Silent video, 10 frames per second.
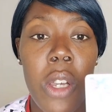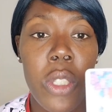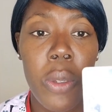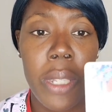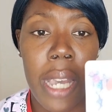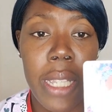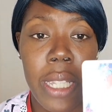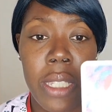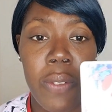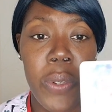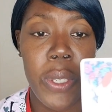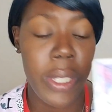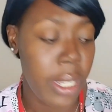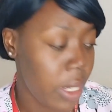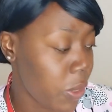So yes, that's the first
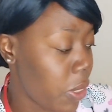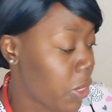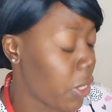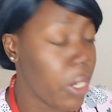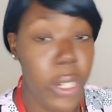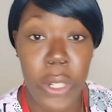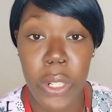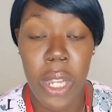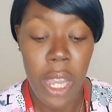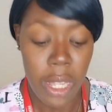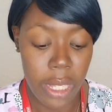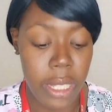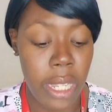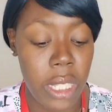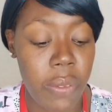thing that's going to occur this
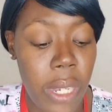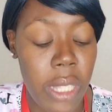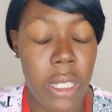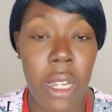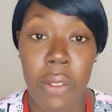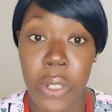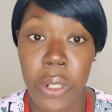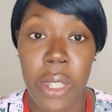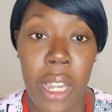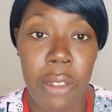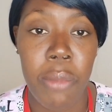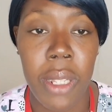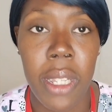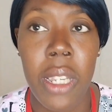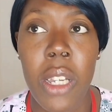next phase of your life, my
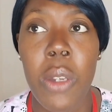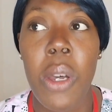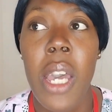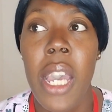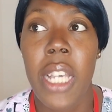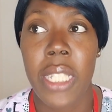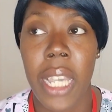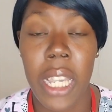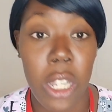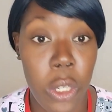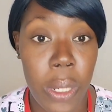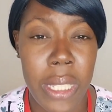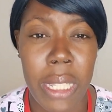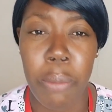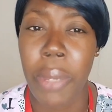Leo, is an increase
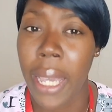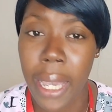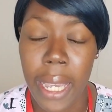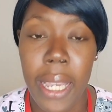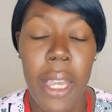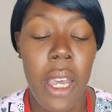in pay.